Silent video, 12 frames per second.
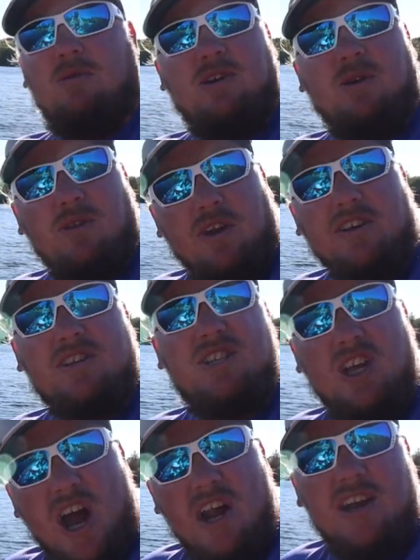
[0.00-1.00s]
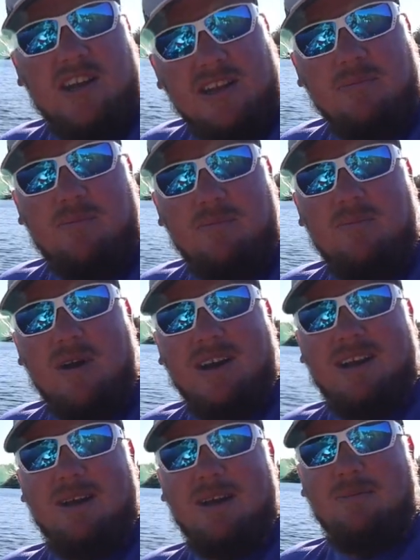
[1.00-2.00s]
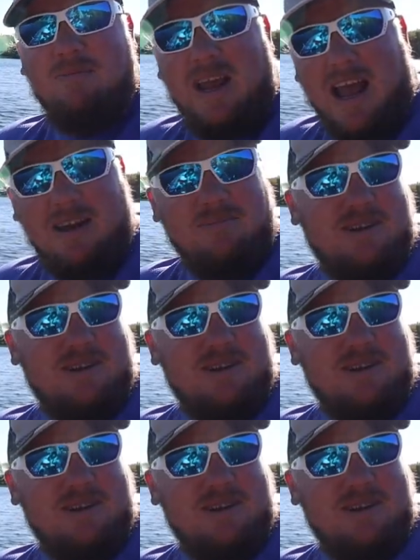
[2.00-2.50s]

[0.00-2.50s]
we're dealing with a little sun in the behind